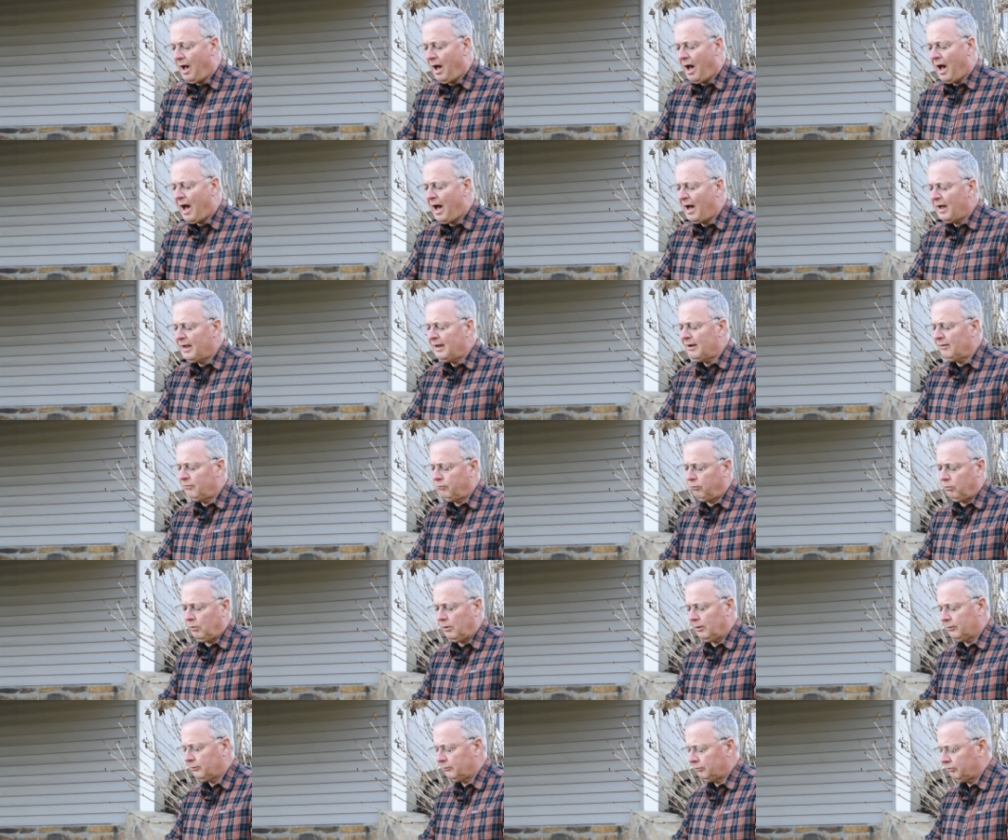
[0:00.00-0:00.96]
I have
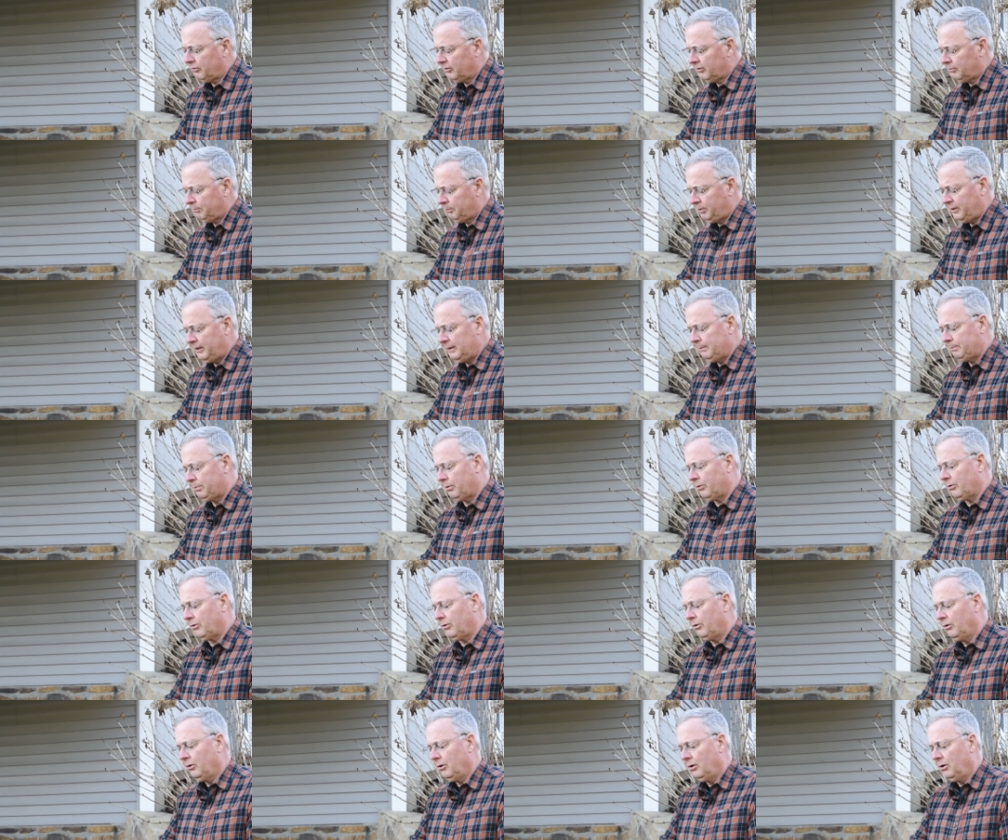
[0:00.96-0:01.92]
worked with
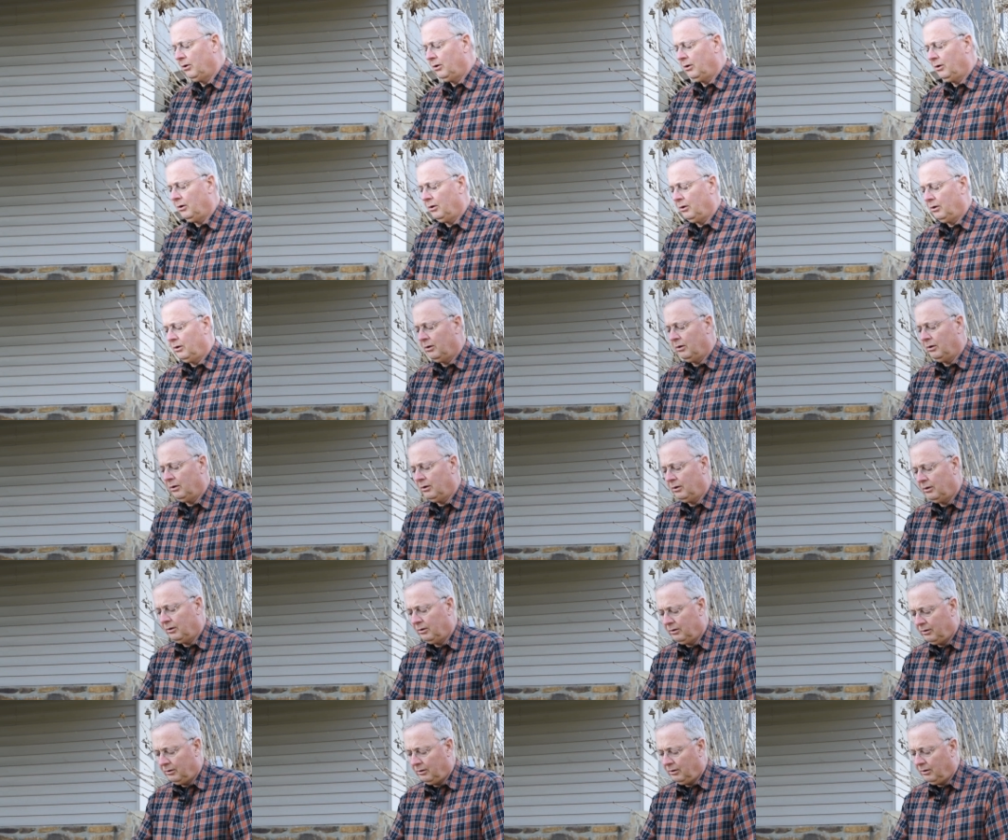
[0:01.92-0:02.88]
people
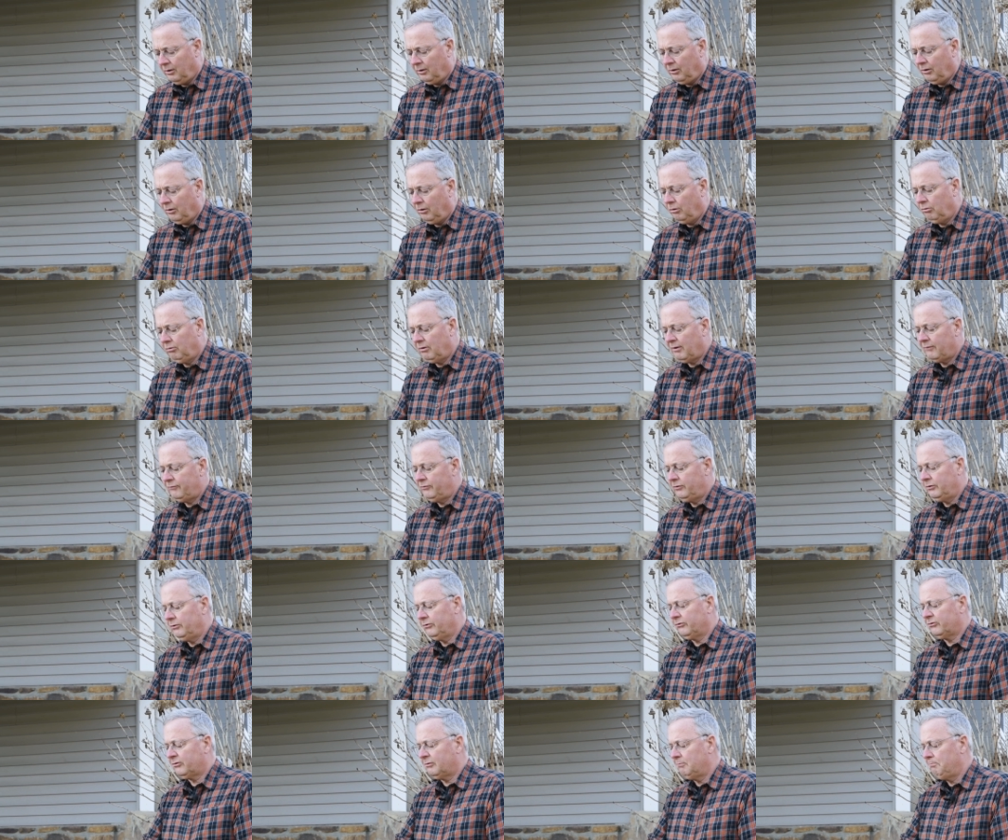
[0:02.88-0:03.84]
who have
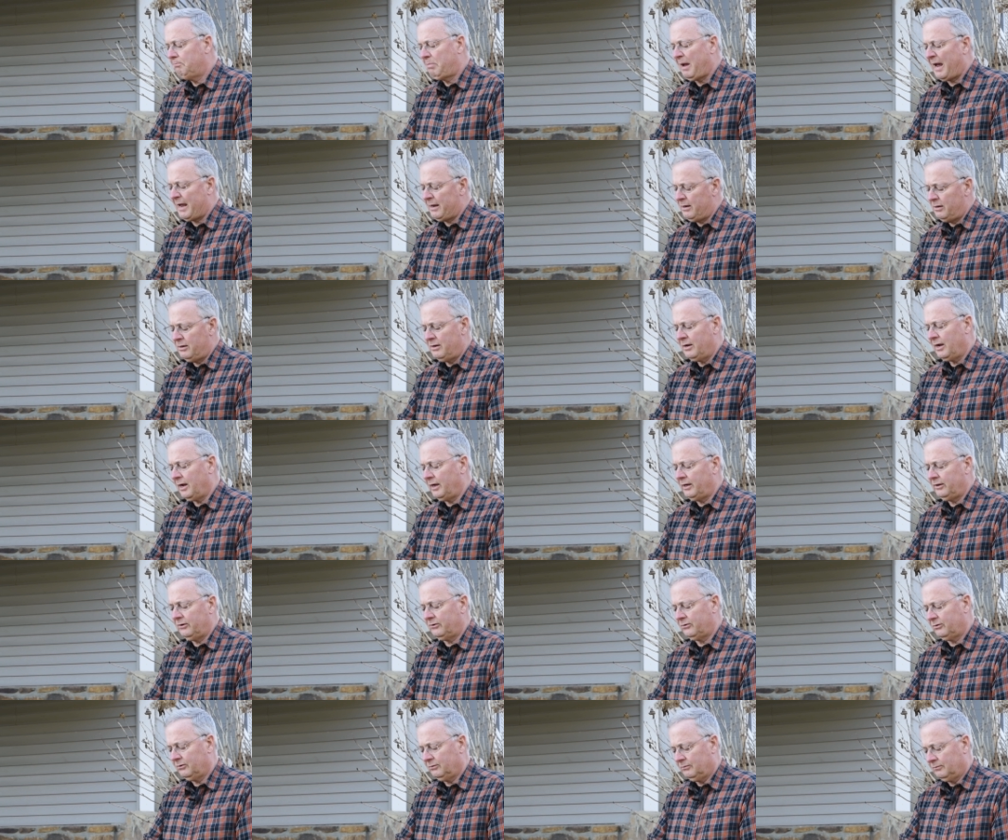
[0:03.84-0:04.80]
used
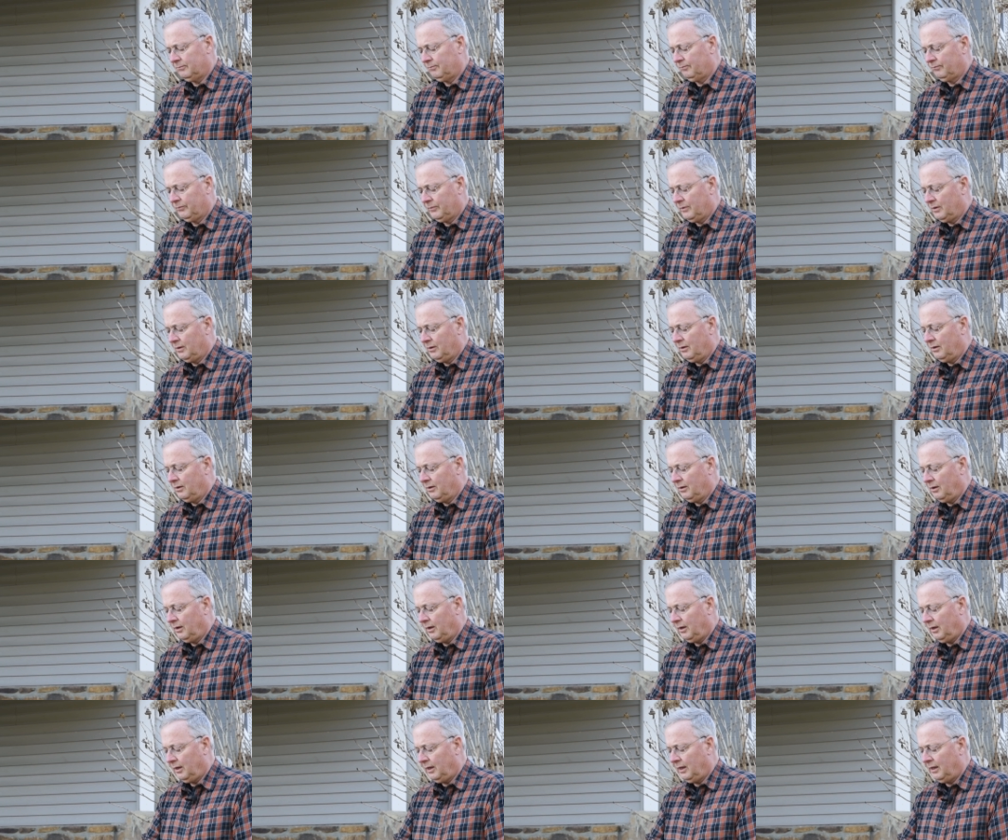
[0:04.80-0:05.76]
bentonite
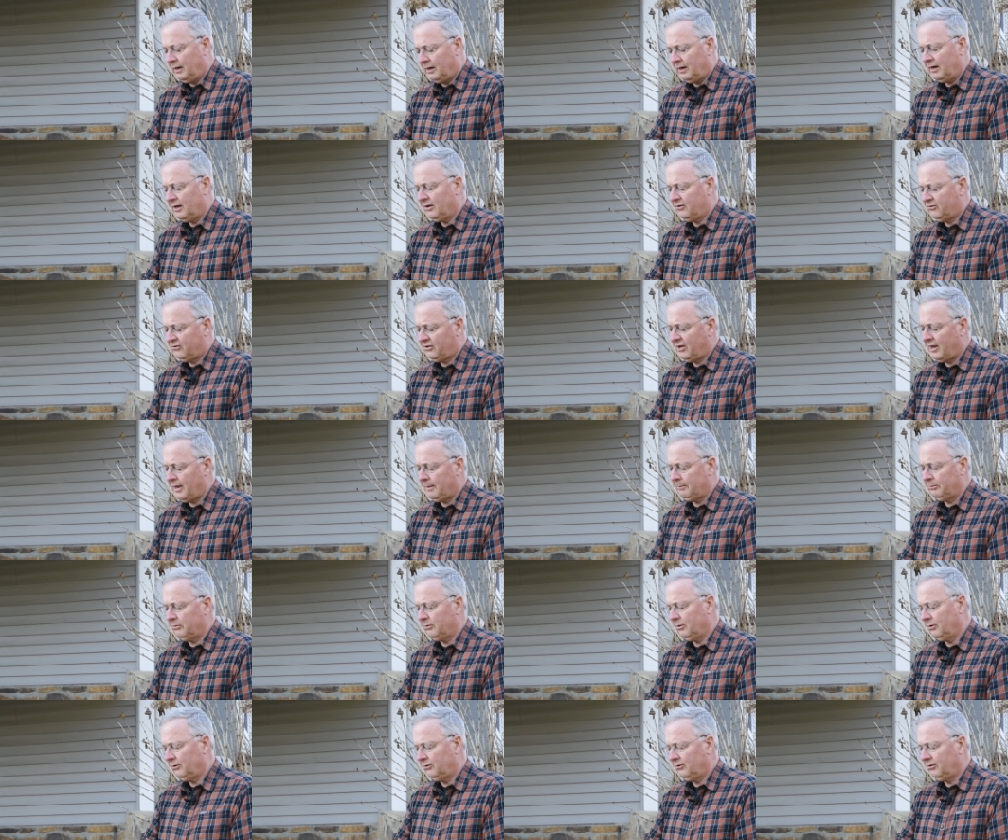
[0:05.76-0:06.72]
in an
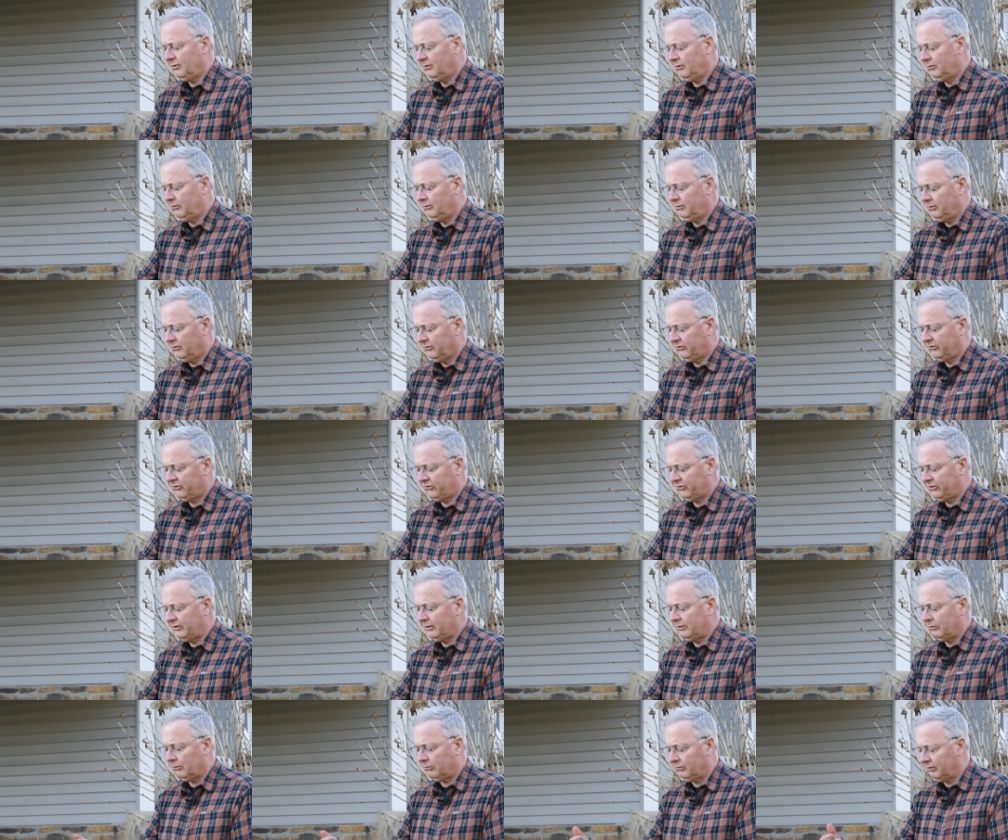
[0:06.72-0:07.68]
attempt to
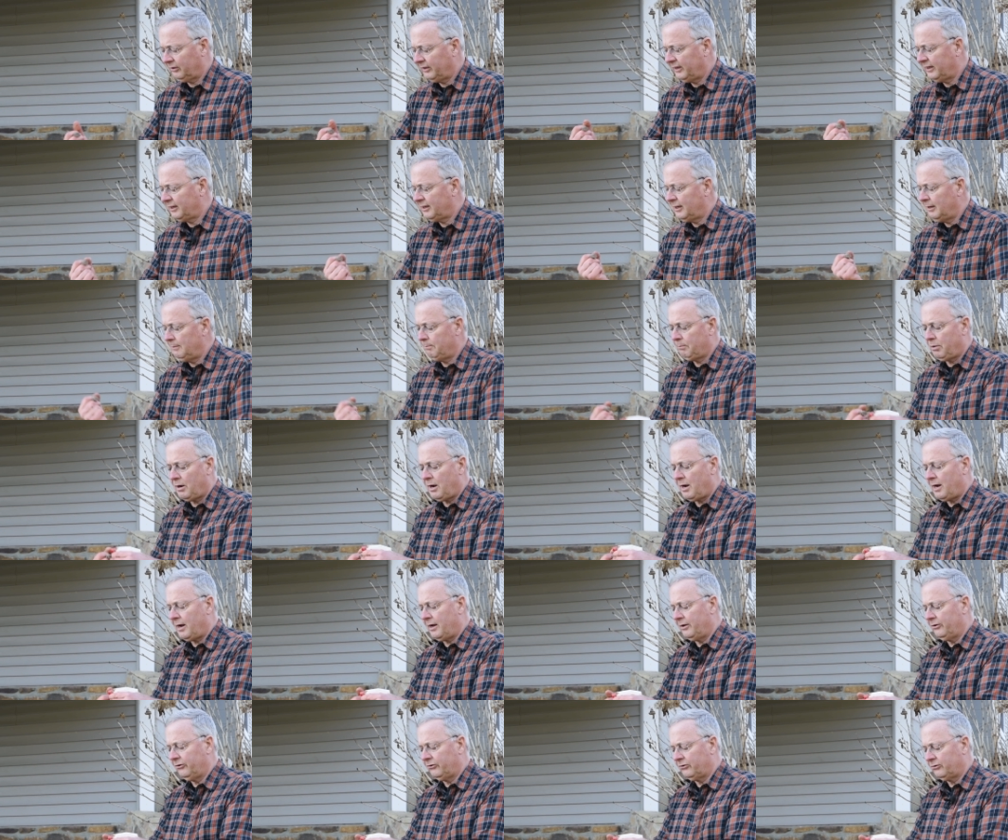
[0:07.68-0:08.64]
seal leaky
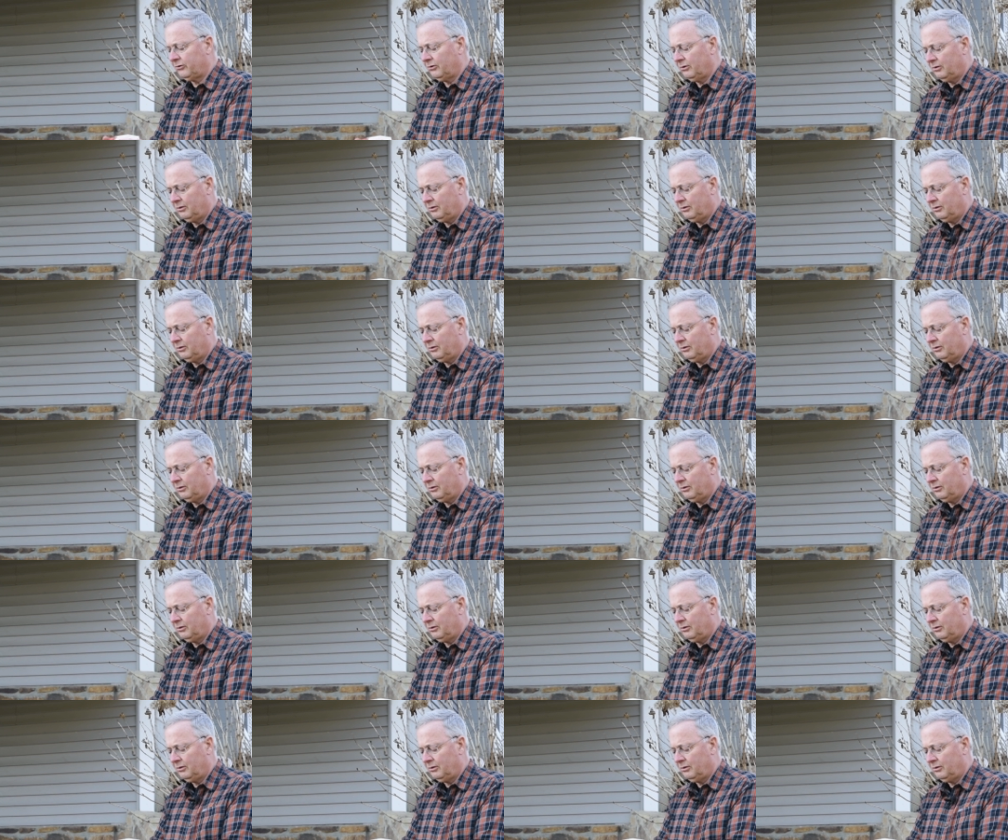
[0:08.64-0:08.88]
ponds